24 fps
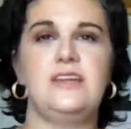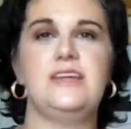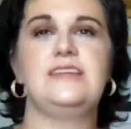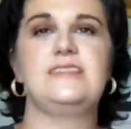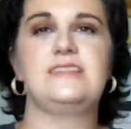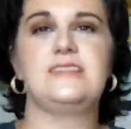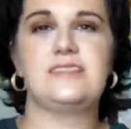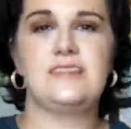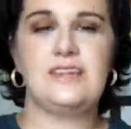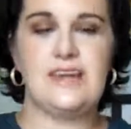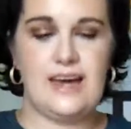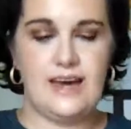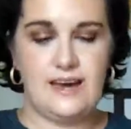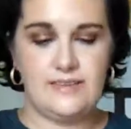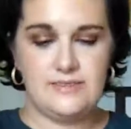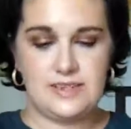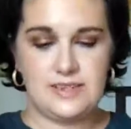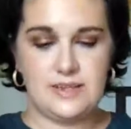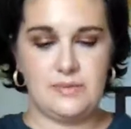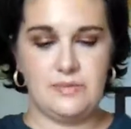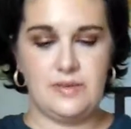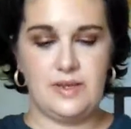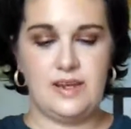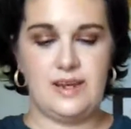need to have
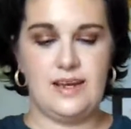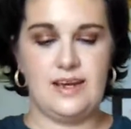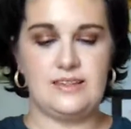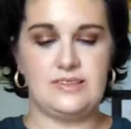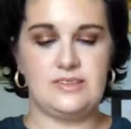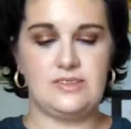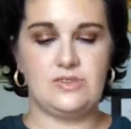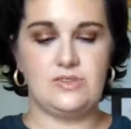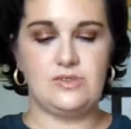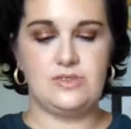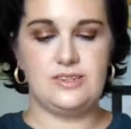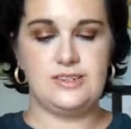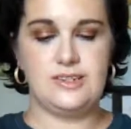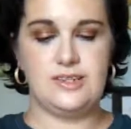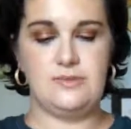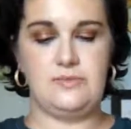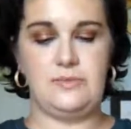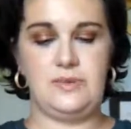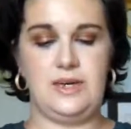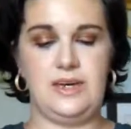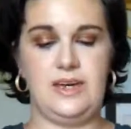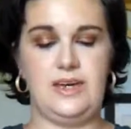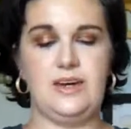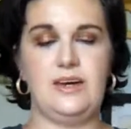something that is going
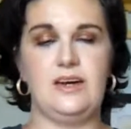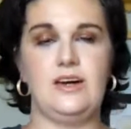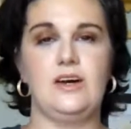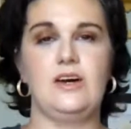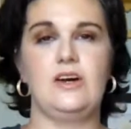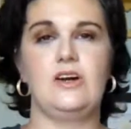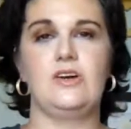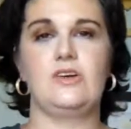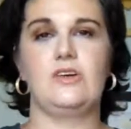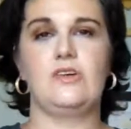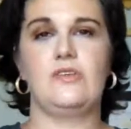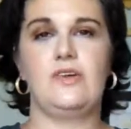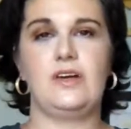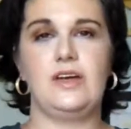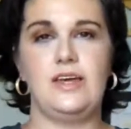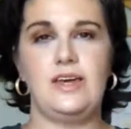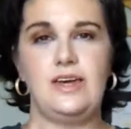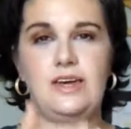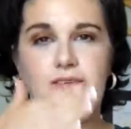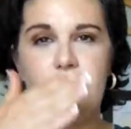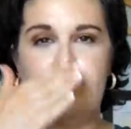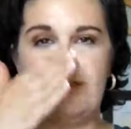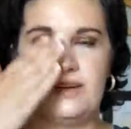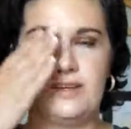to be going
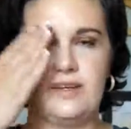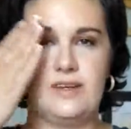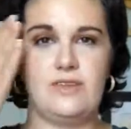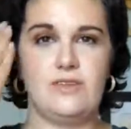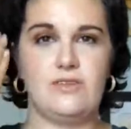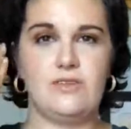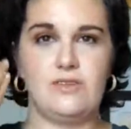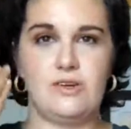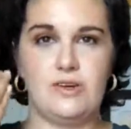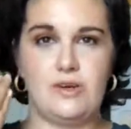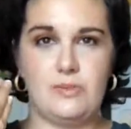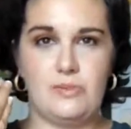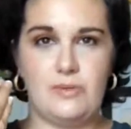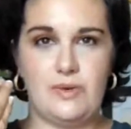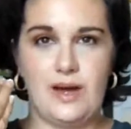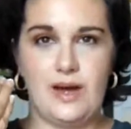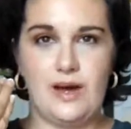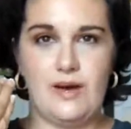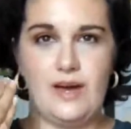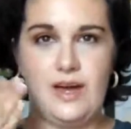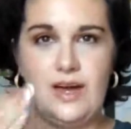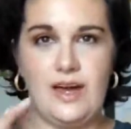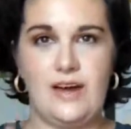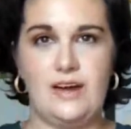evenly through your
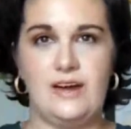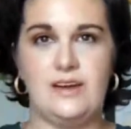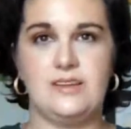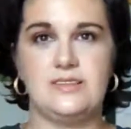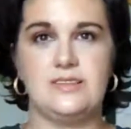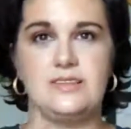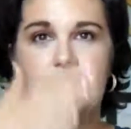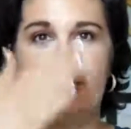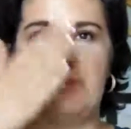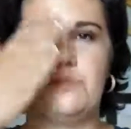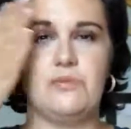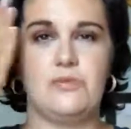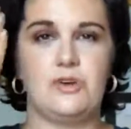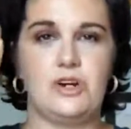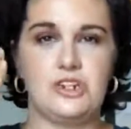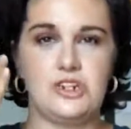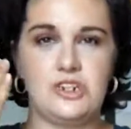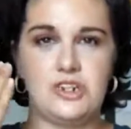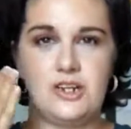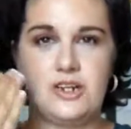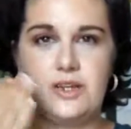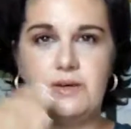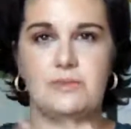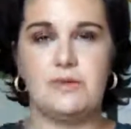brow hairs and
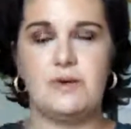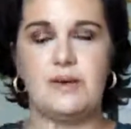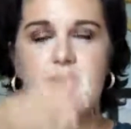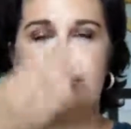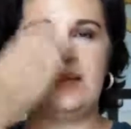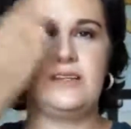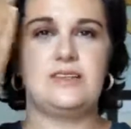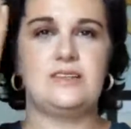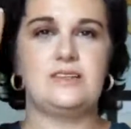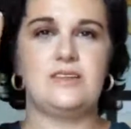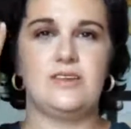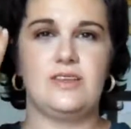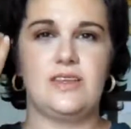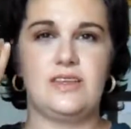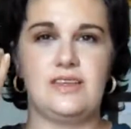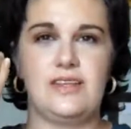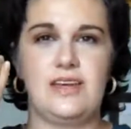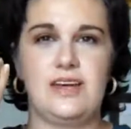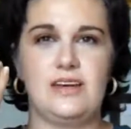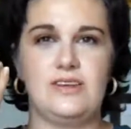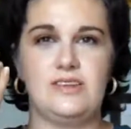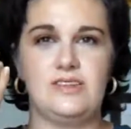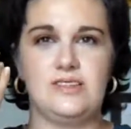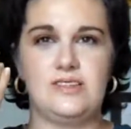brushing them in so that
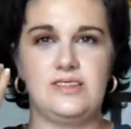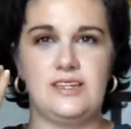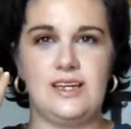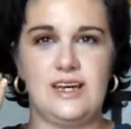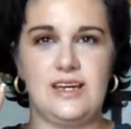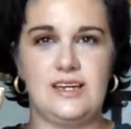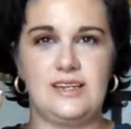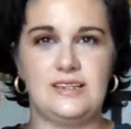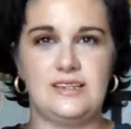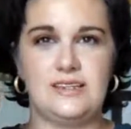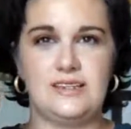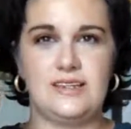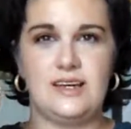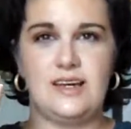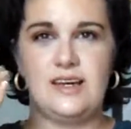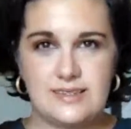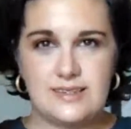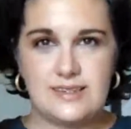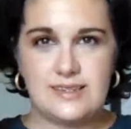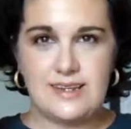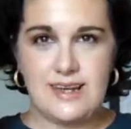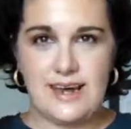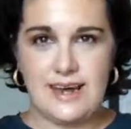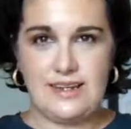they are staying
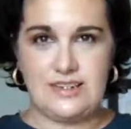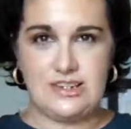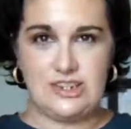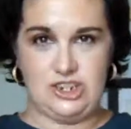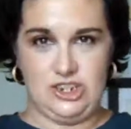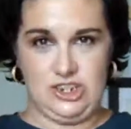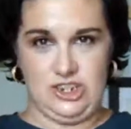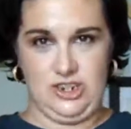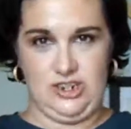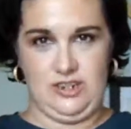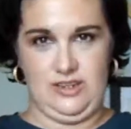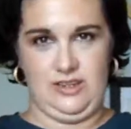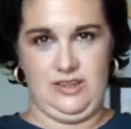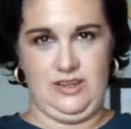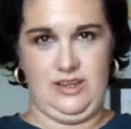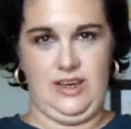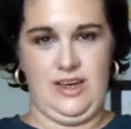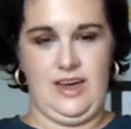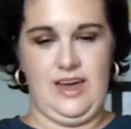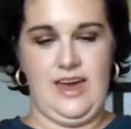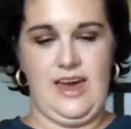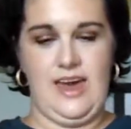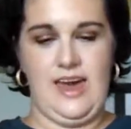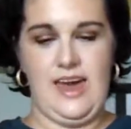snatched.
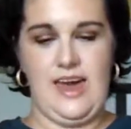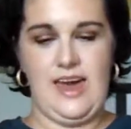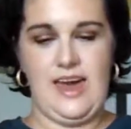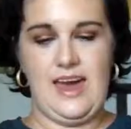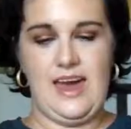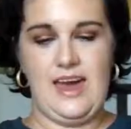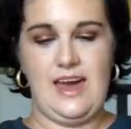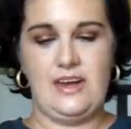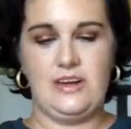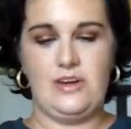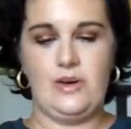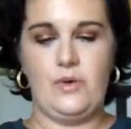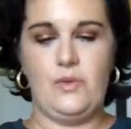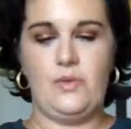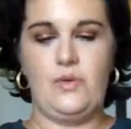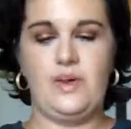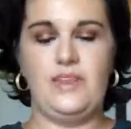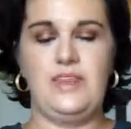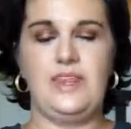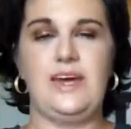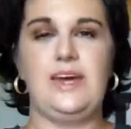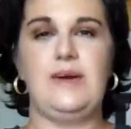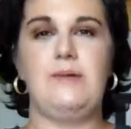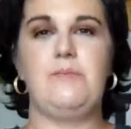And
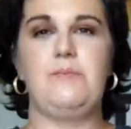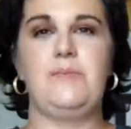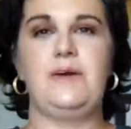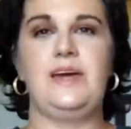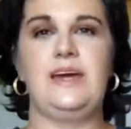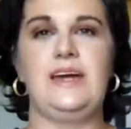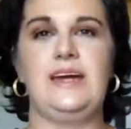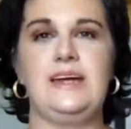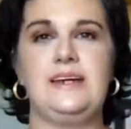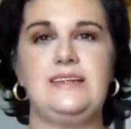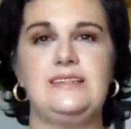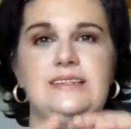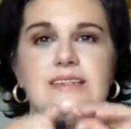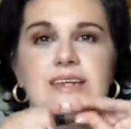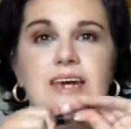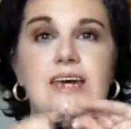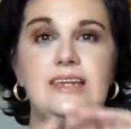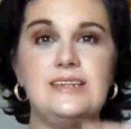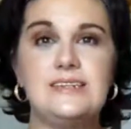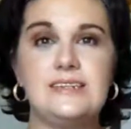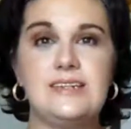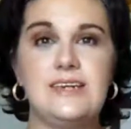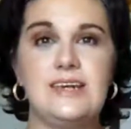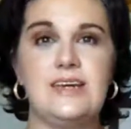with it being
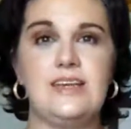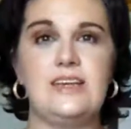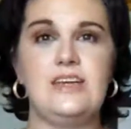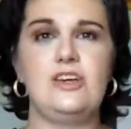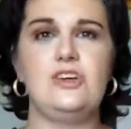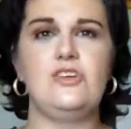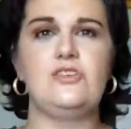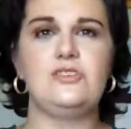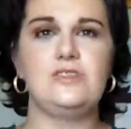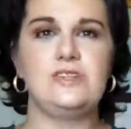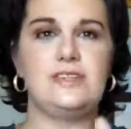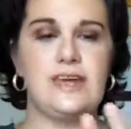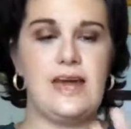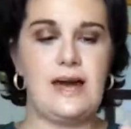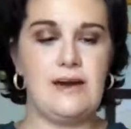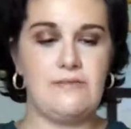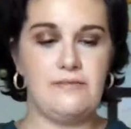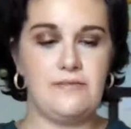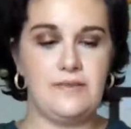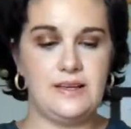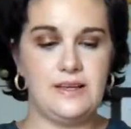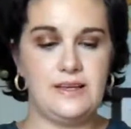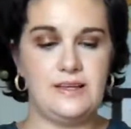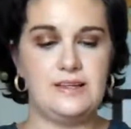tinted, you
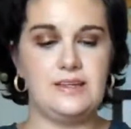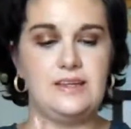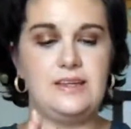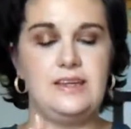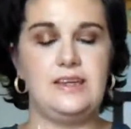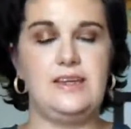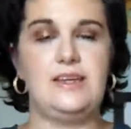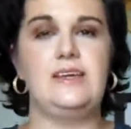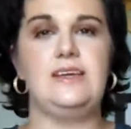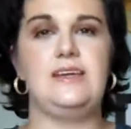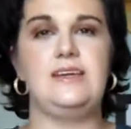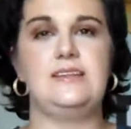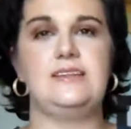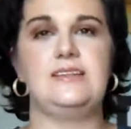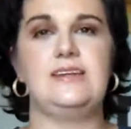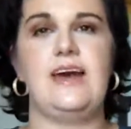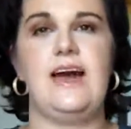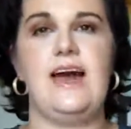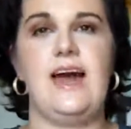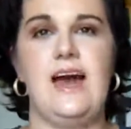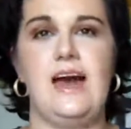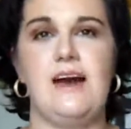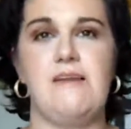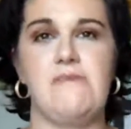definitely need to
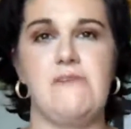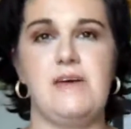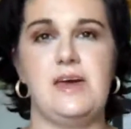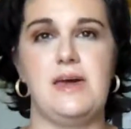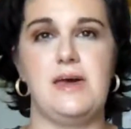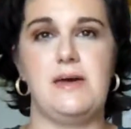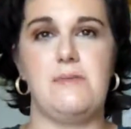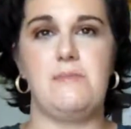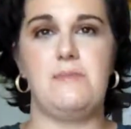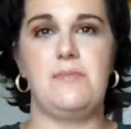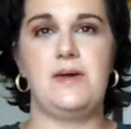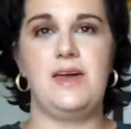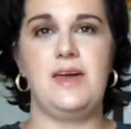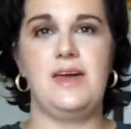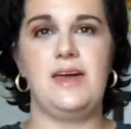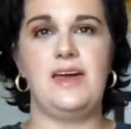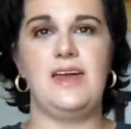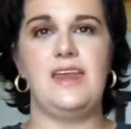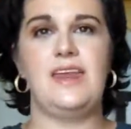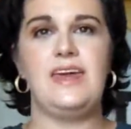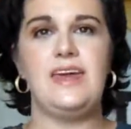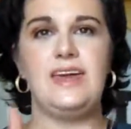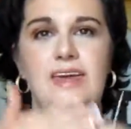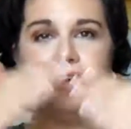have it be
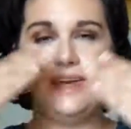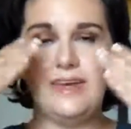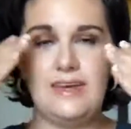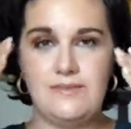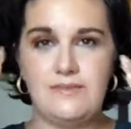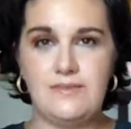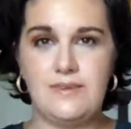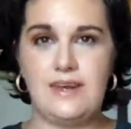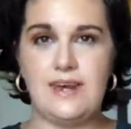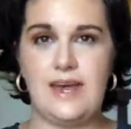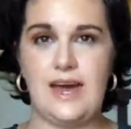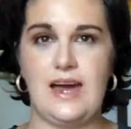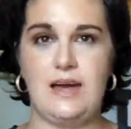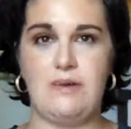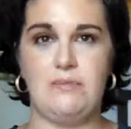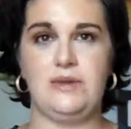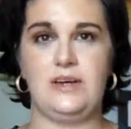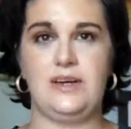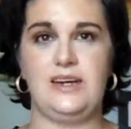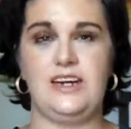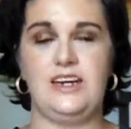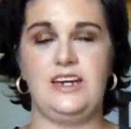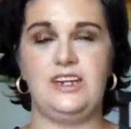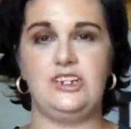an even
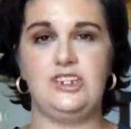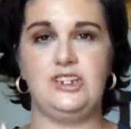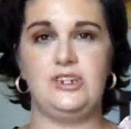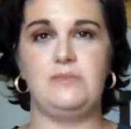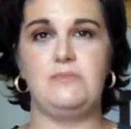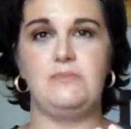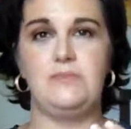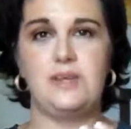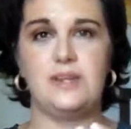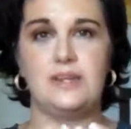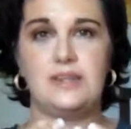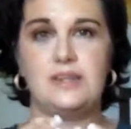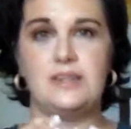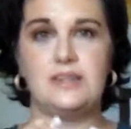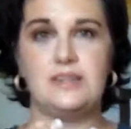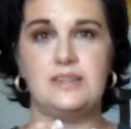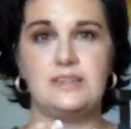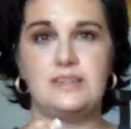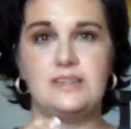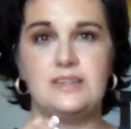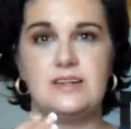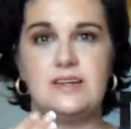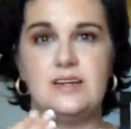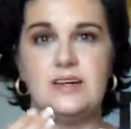application,
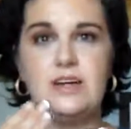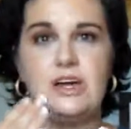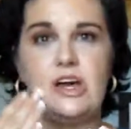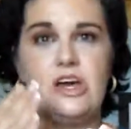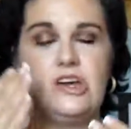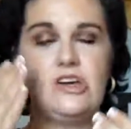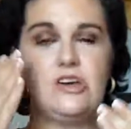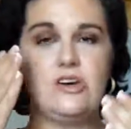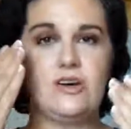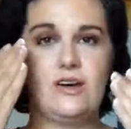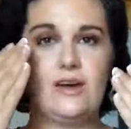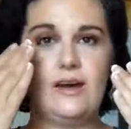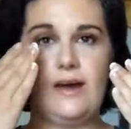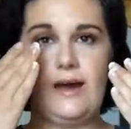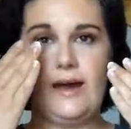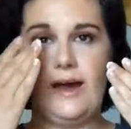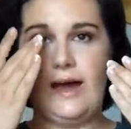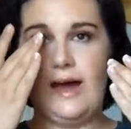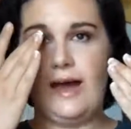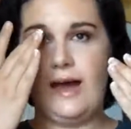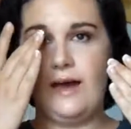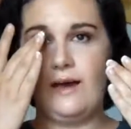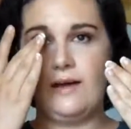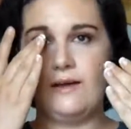because you
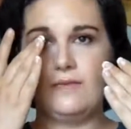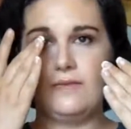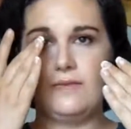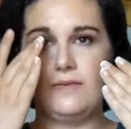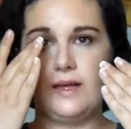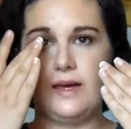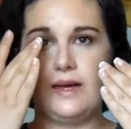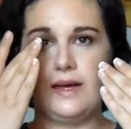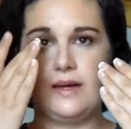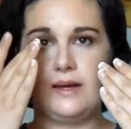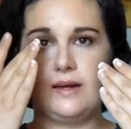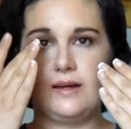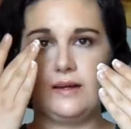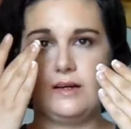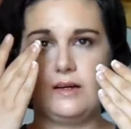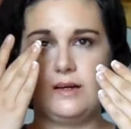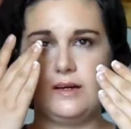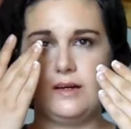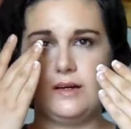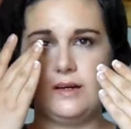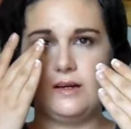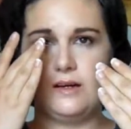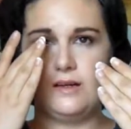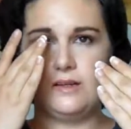can't have like
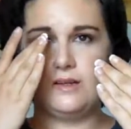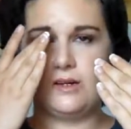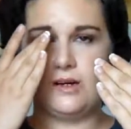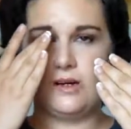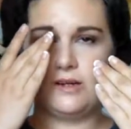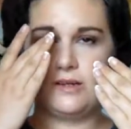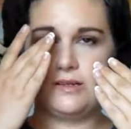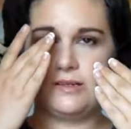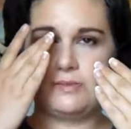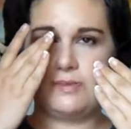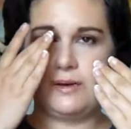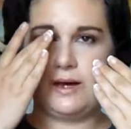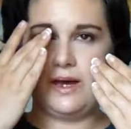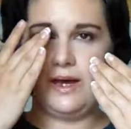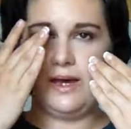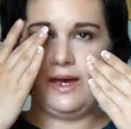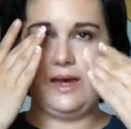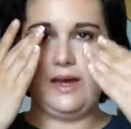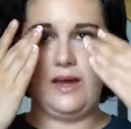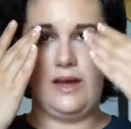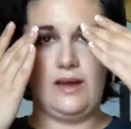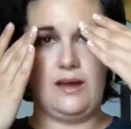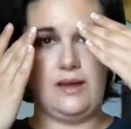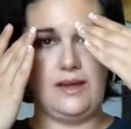dark spot
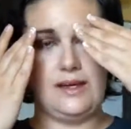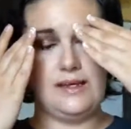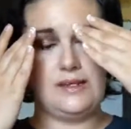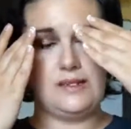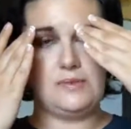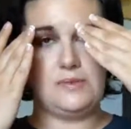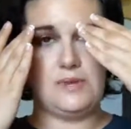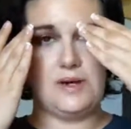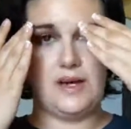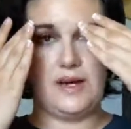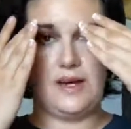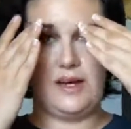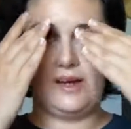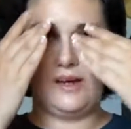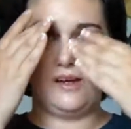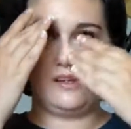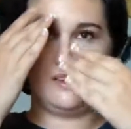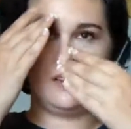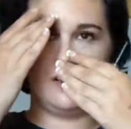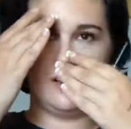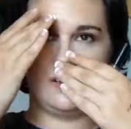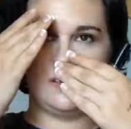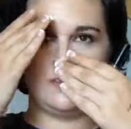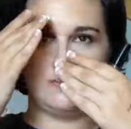here, light spot
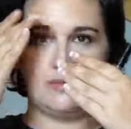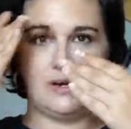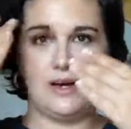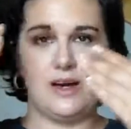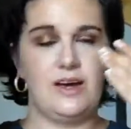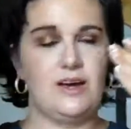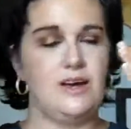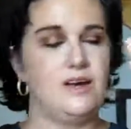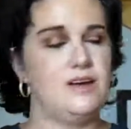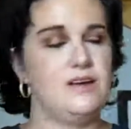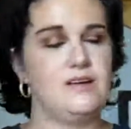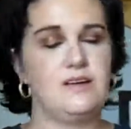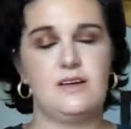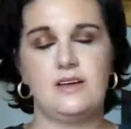here, dark spot.